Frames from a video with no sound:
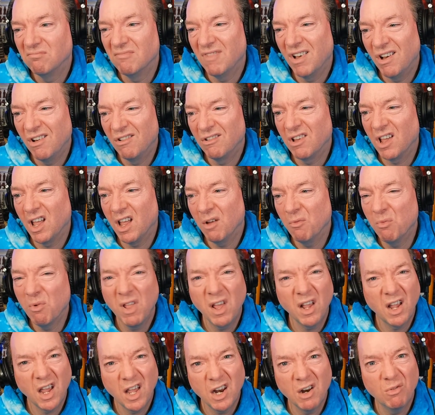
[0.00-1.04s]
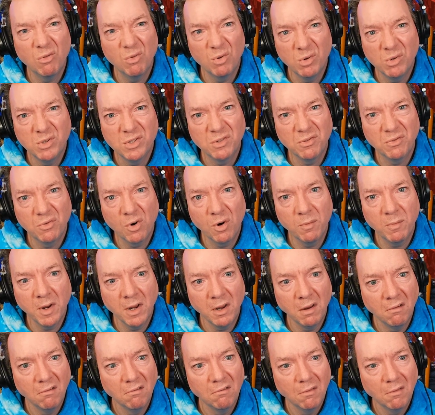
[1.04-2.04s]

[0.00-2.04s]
okay, well that kind of ruins it for me.